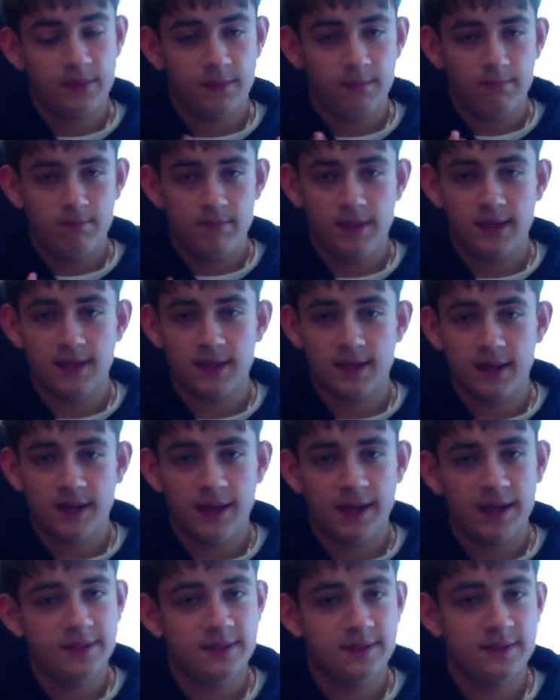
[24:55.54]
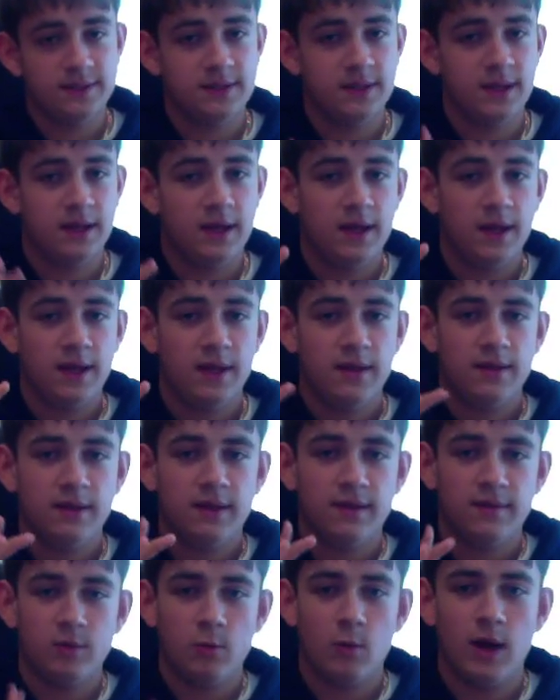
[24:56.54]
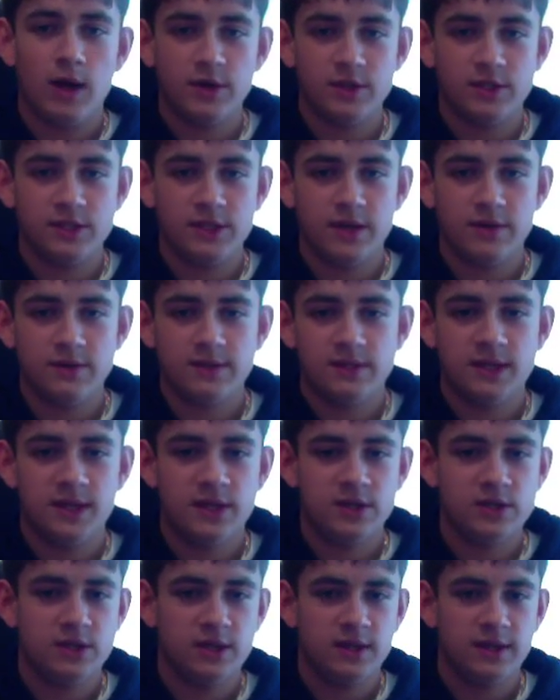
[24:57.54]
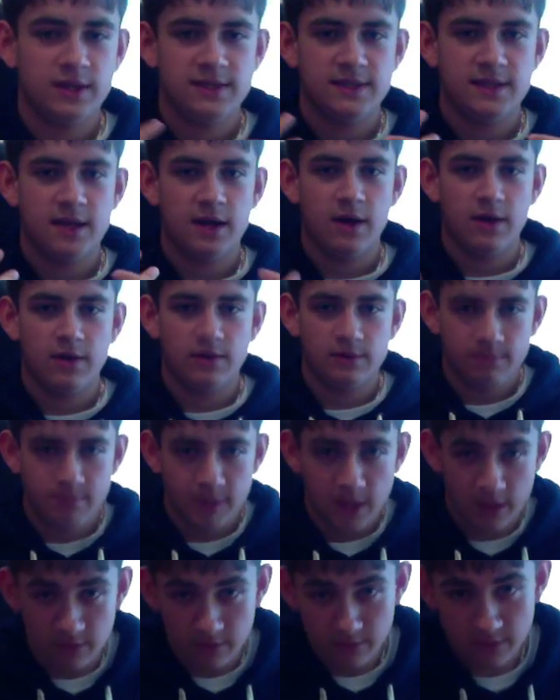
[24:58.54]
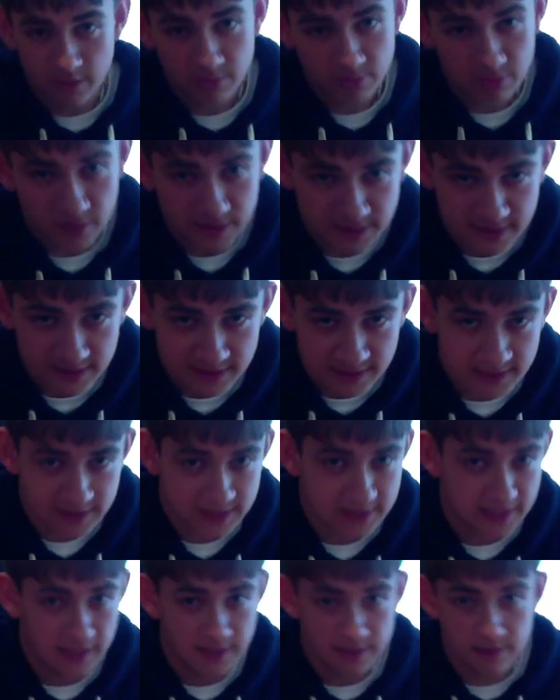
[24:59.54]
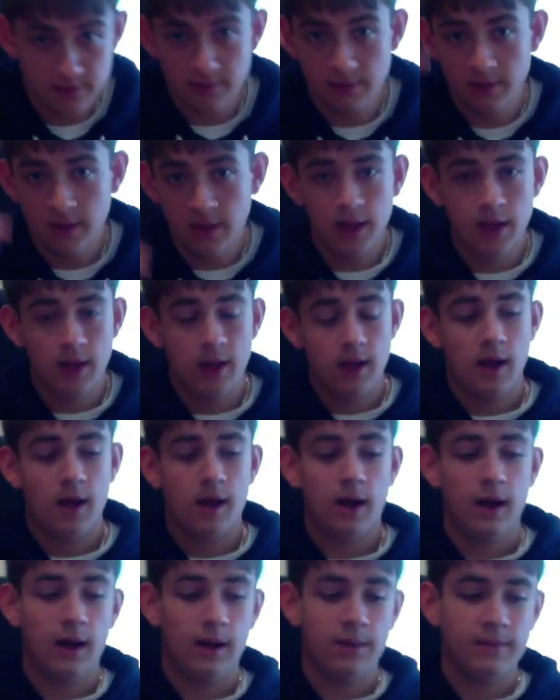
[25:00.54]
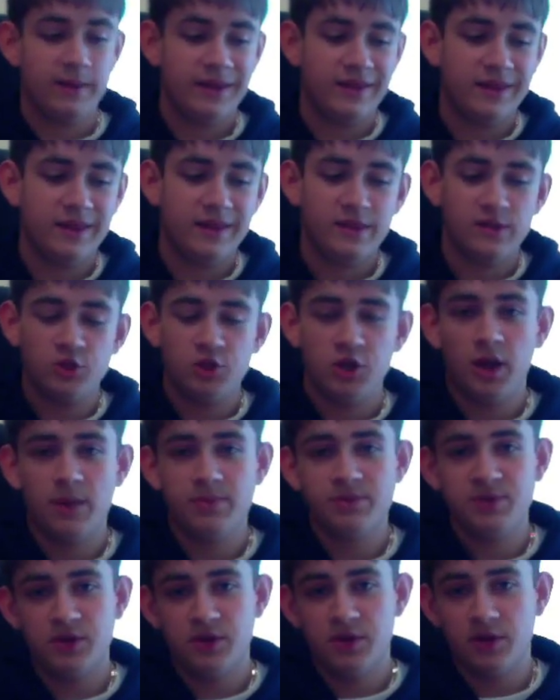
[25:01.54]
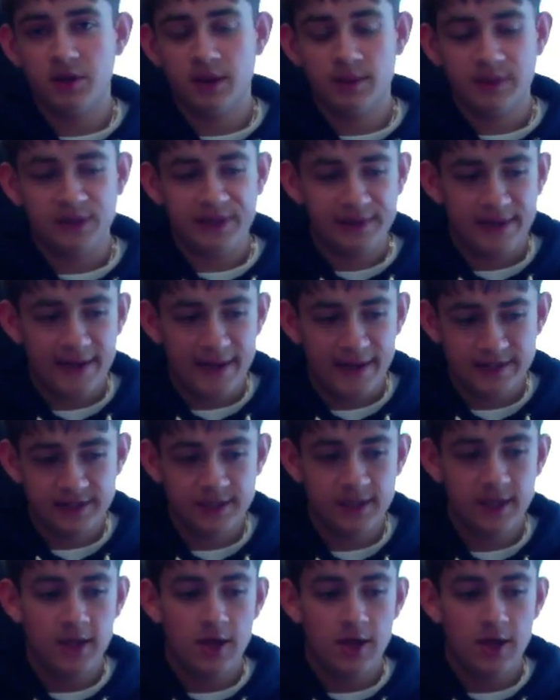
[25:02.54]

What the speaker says: because they have a wider sound stage and they sound better. Their presence is nicer. And then the Chops in here come in the last,